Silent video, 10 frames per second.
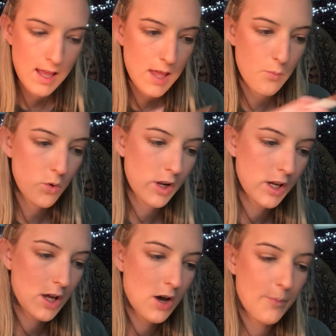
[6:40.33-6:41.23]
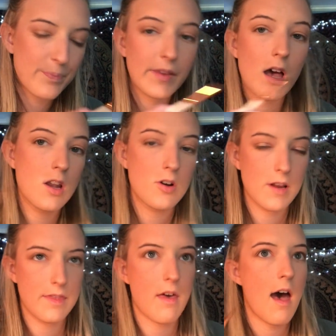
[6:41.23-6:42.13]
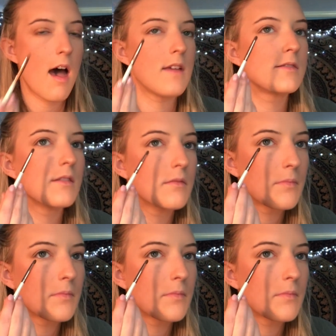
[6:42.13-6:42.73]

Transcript: and we're going to go underneath the eyes.